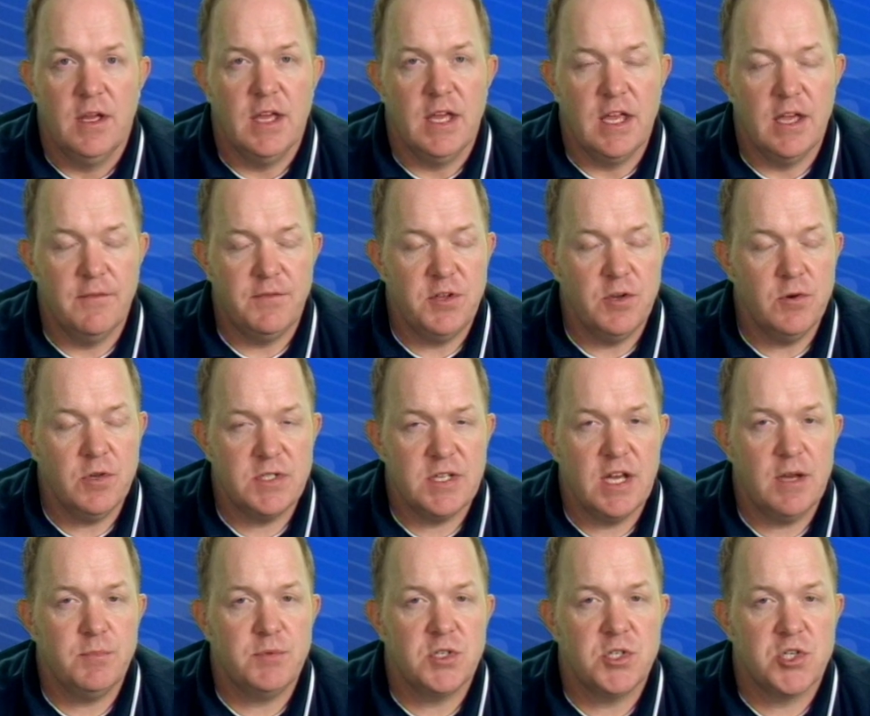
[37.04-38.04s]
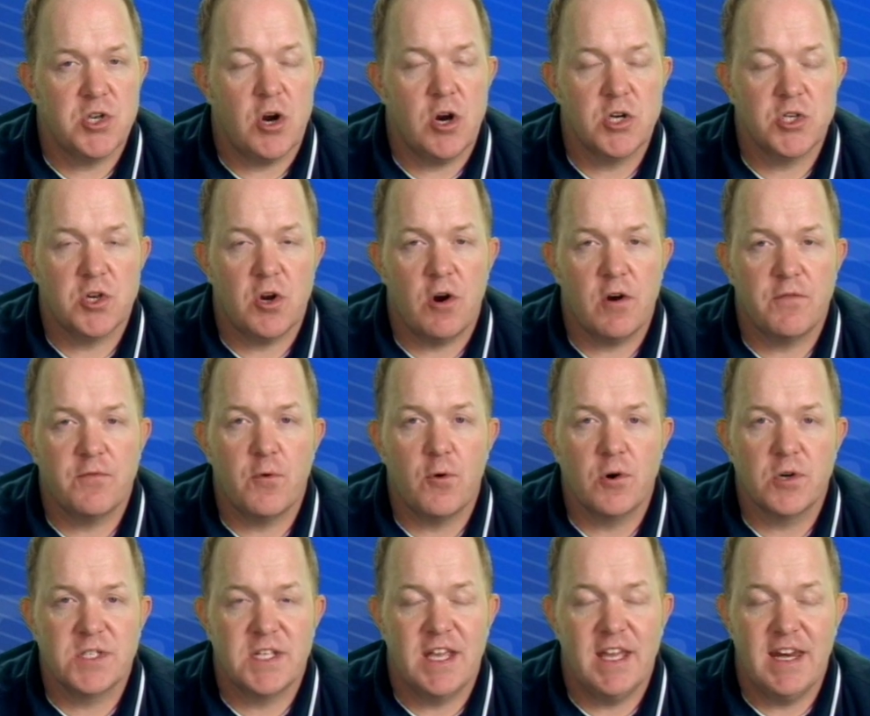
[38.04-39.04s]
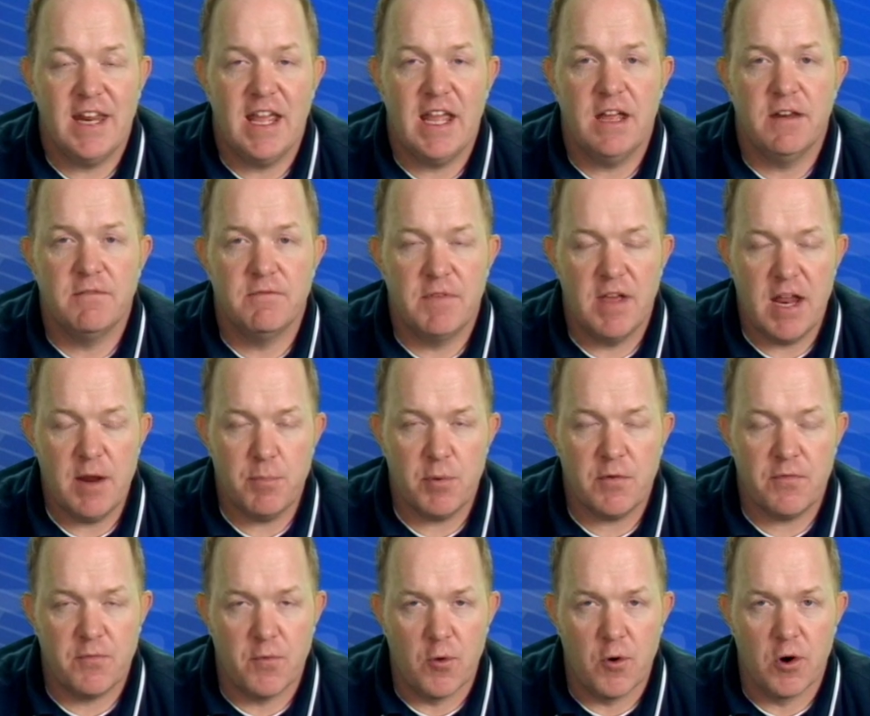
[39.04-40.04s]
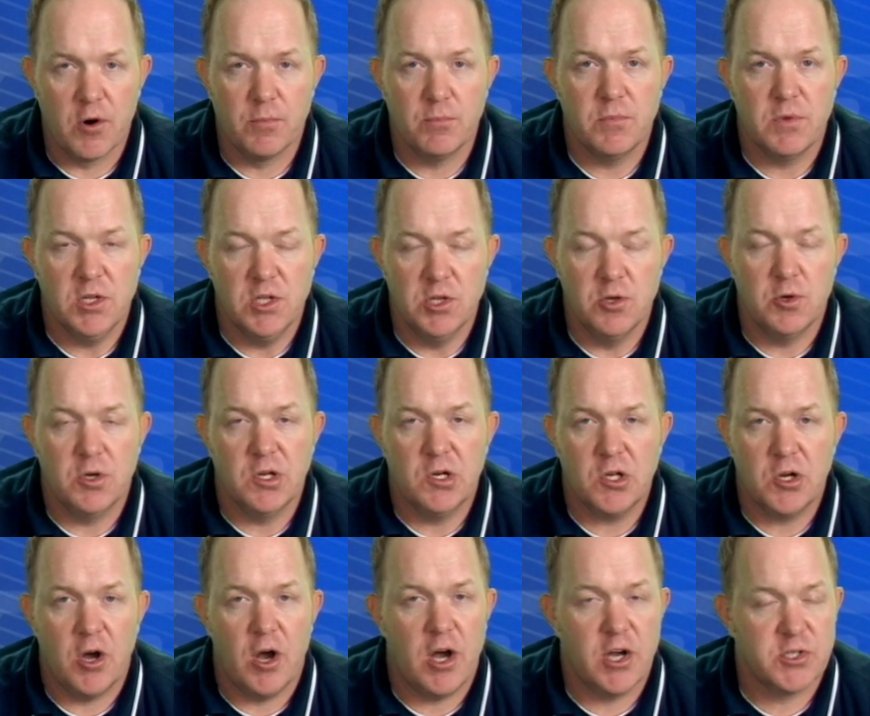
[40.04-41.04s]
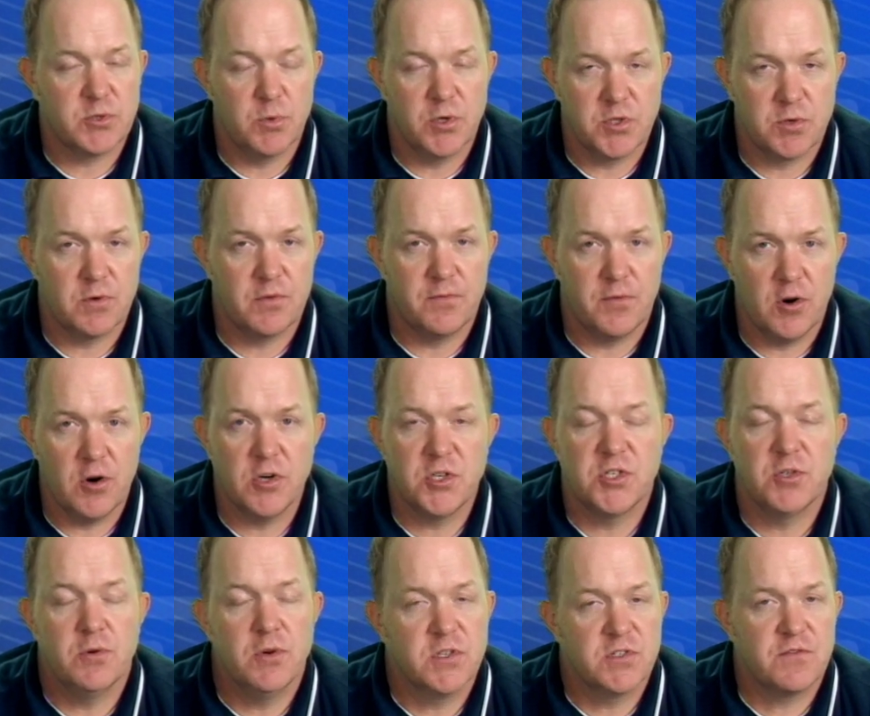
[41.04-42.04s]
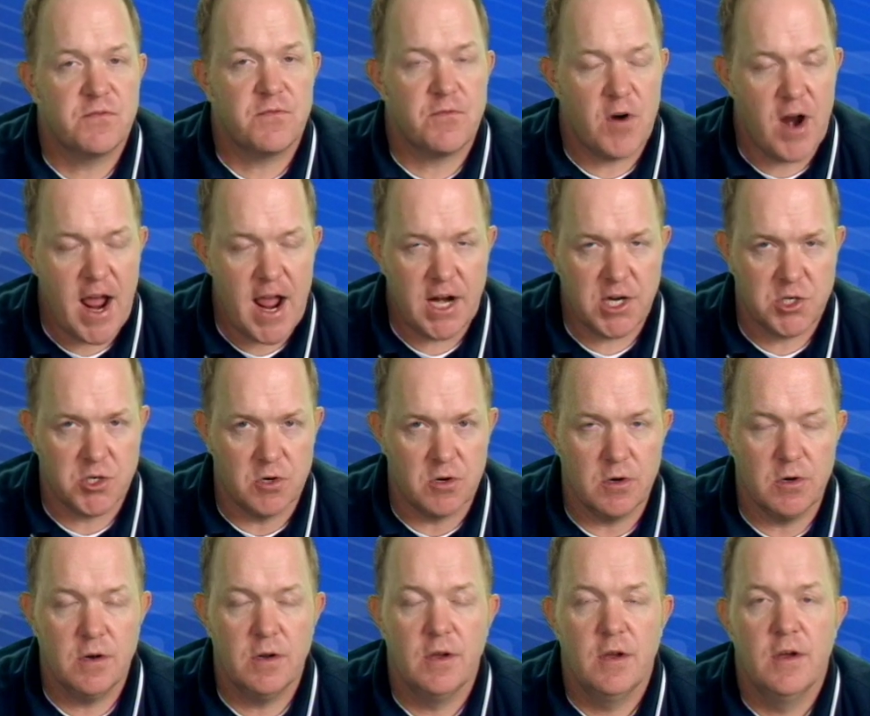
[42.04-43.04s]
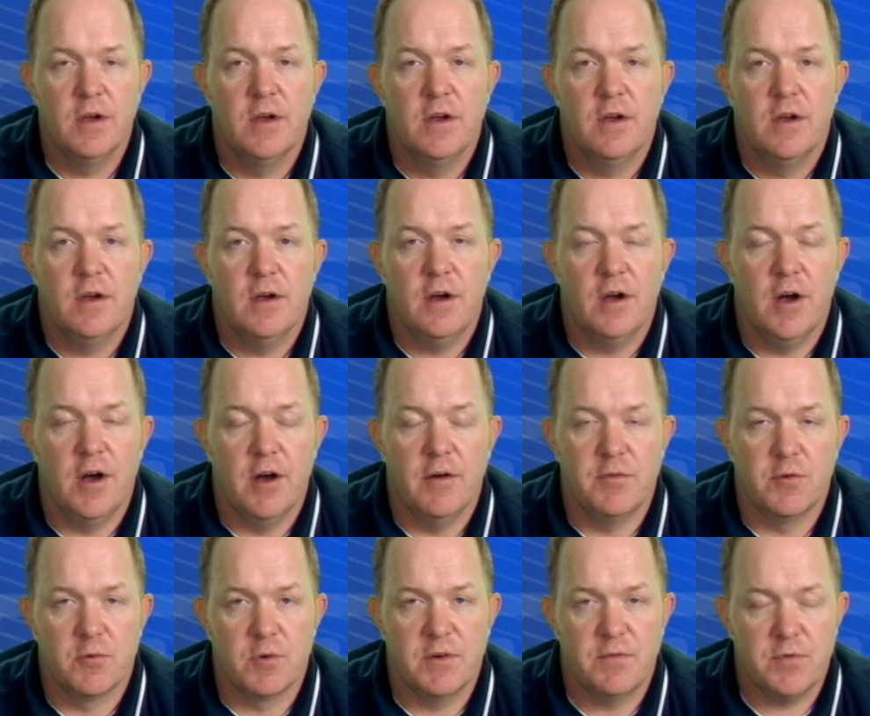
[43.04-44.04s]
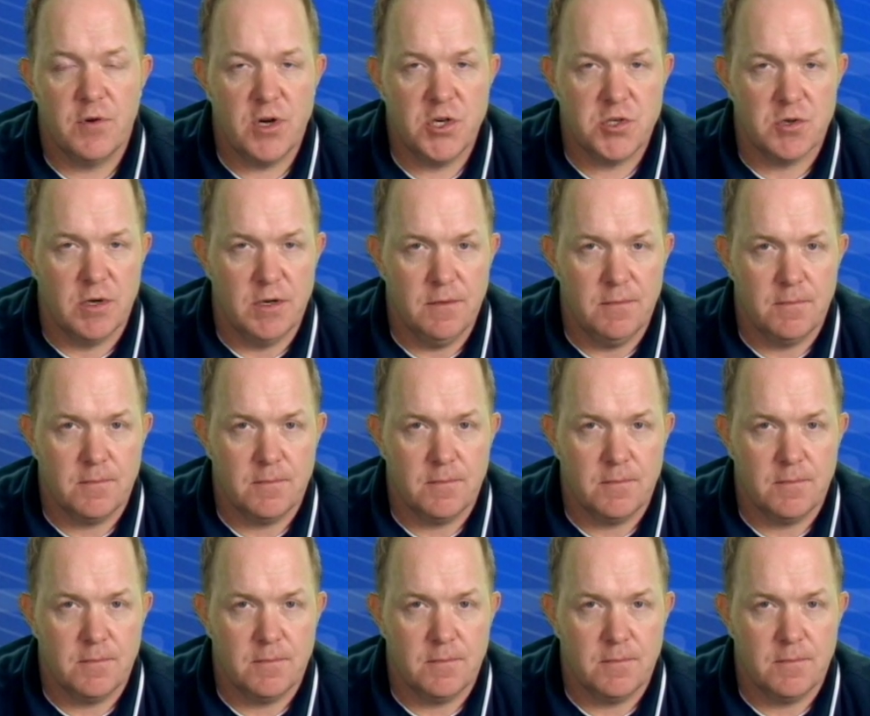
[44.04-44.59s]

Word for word: If you attempt to charge R410A in vapor form, you can cause what's referred to as fracture of the refrigerant.